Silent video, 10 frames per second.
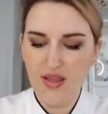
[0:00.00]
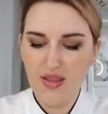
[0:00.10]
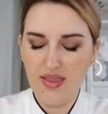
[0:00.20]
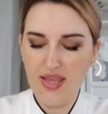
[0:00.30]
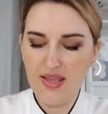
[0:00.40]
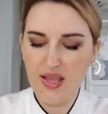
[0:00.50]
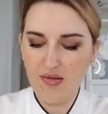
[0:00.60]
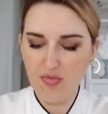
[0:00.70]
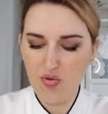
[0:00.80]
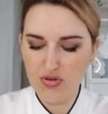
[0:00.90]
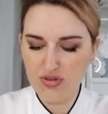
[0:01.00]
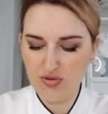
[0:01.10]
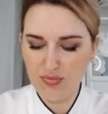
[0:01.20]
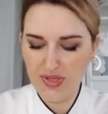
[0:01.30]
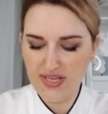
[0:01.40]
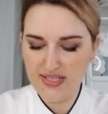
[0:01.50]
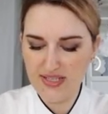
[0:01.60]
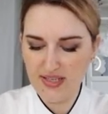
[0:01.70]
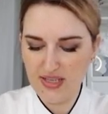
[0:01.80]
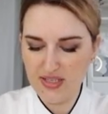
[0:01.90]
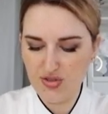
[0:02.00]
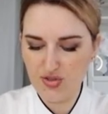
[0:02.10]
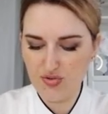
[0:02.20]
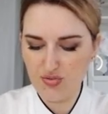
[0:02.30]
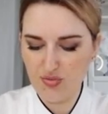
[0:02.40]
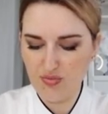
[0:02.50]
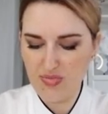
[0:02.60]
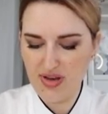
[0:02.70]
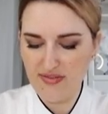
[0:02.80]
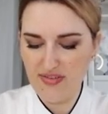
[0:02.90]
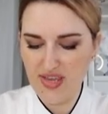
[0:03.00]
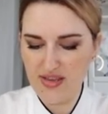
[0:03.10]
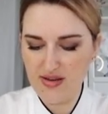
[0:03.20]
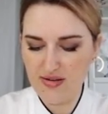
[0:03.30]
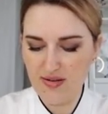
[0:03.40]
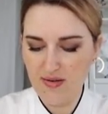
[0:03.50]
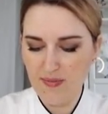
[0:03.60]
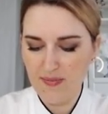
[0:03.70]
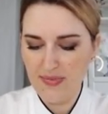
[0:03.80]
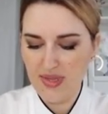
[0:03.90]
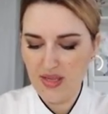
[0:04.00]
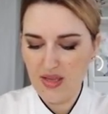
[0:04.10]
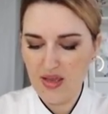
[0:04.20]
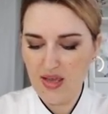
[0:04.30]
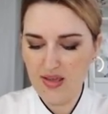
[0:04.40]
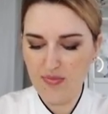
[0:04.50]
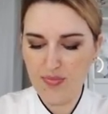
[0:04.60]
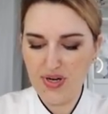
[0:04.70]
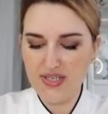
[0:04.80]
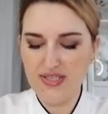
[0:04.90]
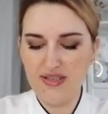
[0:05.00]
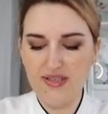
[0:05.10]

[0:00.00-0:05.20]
Then I'm going to place it into my veneer and press it